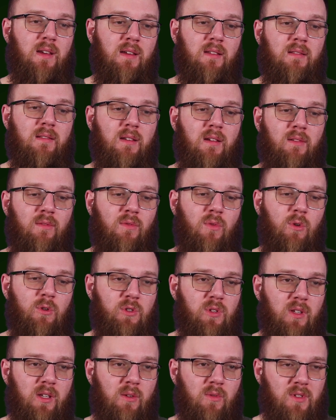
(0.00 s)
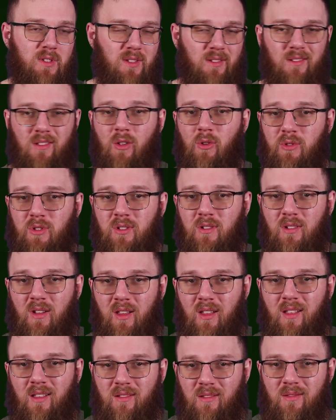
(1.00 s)
And unfortunately it was closer
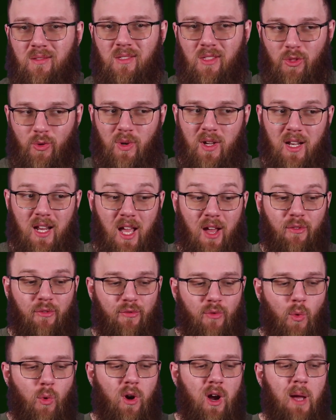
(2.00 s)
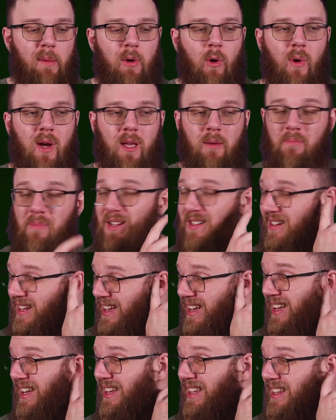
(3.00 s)
to 3.5, 4 MOA. But
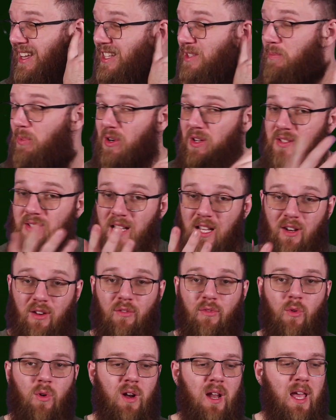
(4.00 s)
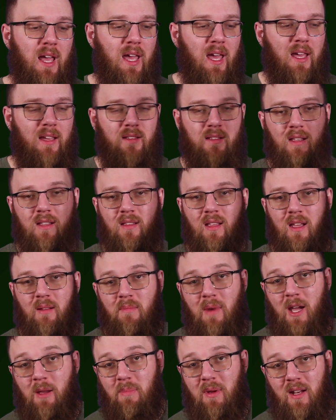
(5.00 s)
that's pretty standard for an AK.
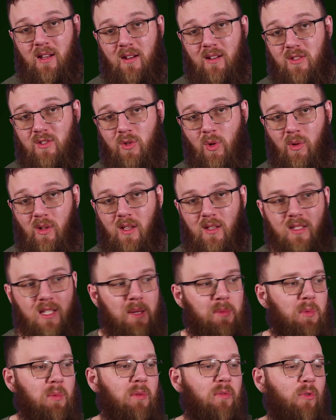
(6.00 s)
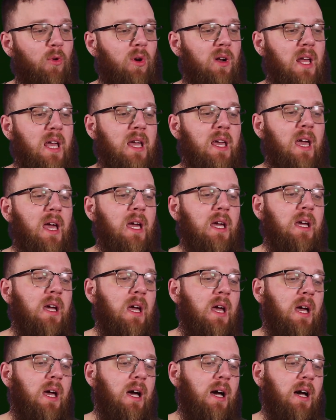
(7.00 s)
In my opinion, it's totally acceptable for an AK.
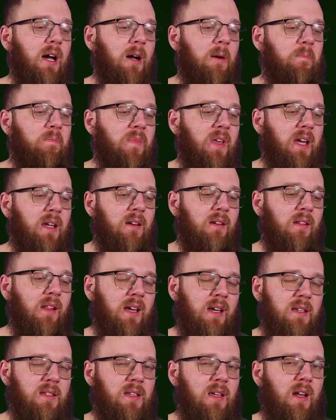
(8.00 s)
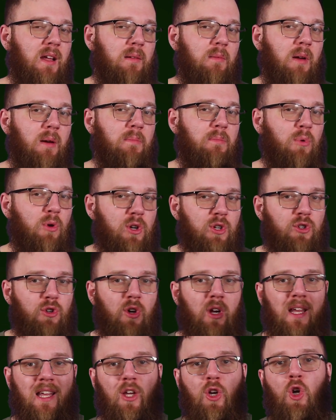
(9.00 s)
And like I said, I'm pretty
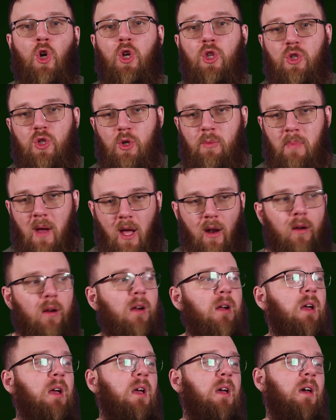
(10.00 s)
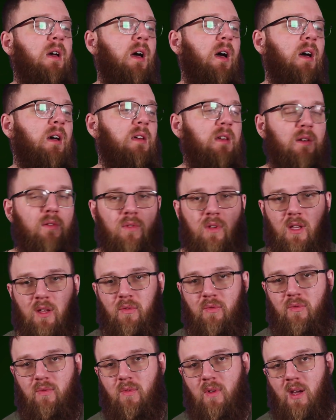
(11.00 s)
sure it could do better
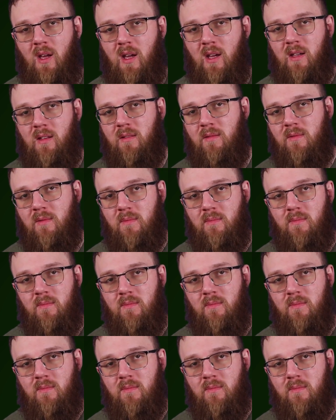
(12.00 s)
if I